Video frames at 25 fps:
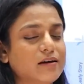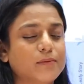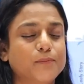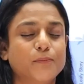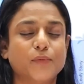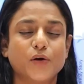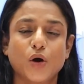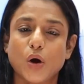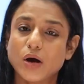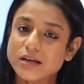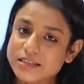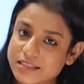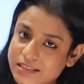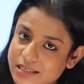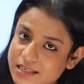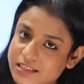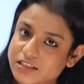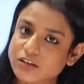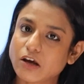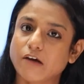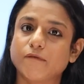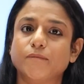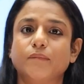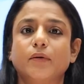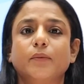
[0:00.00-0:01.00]
the process
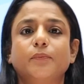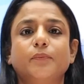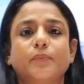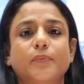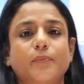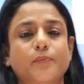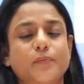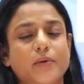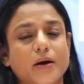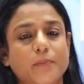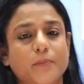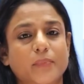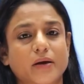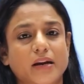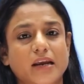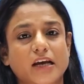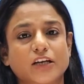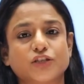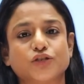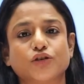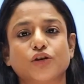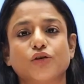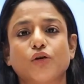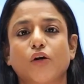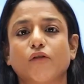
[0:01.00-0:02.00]
of
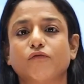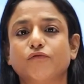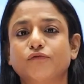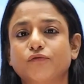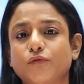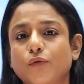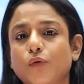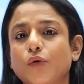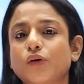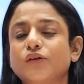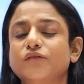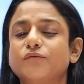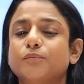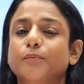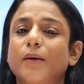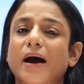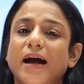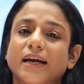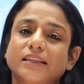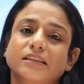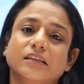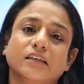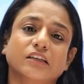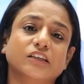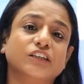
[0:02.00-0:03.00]
preparation of food
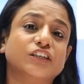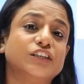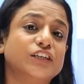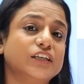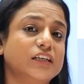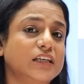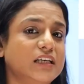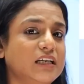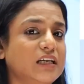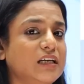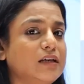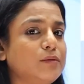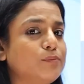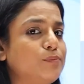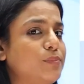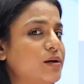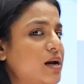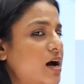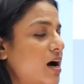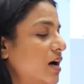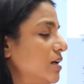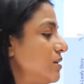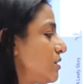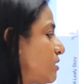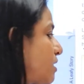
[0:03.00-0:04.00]
by the green
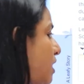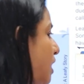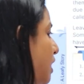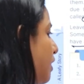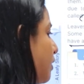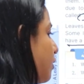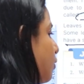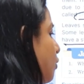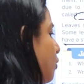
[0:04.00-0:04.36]
plants are